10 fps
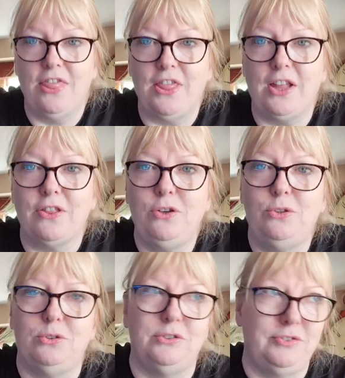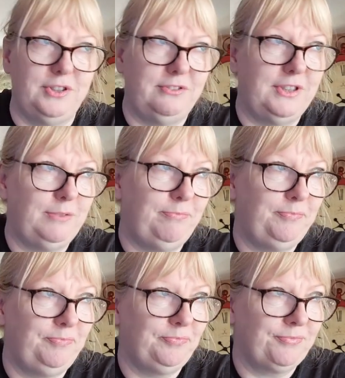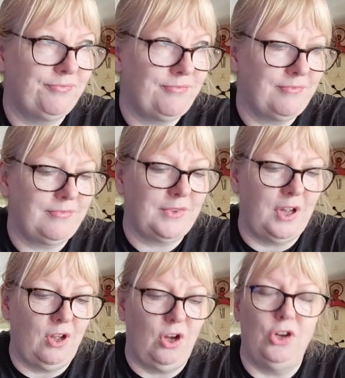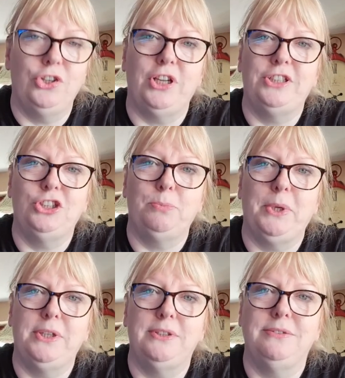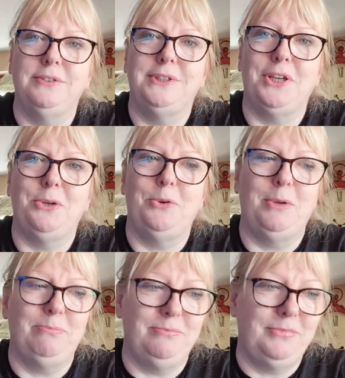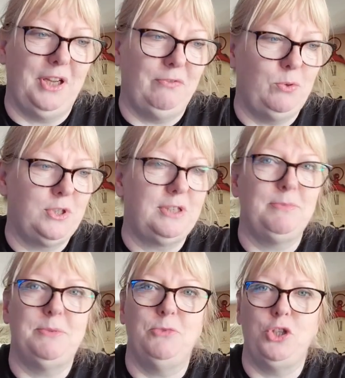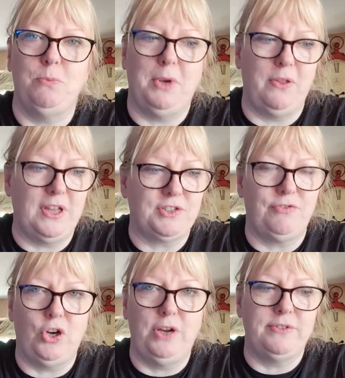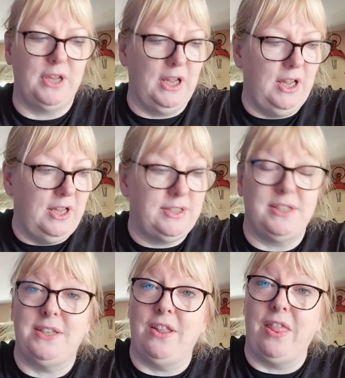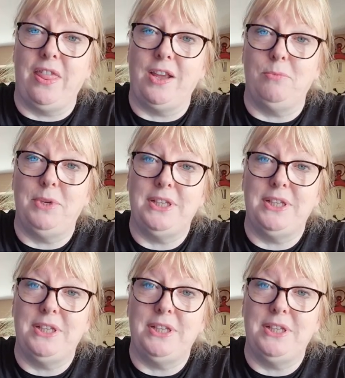Thank the Lord for online shopping. So I've ordered him some Duplo, that's arrived. So that's another thing on my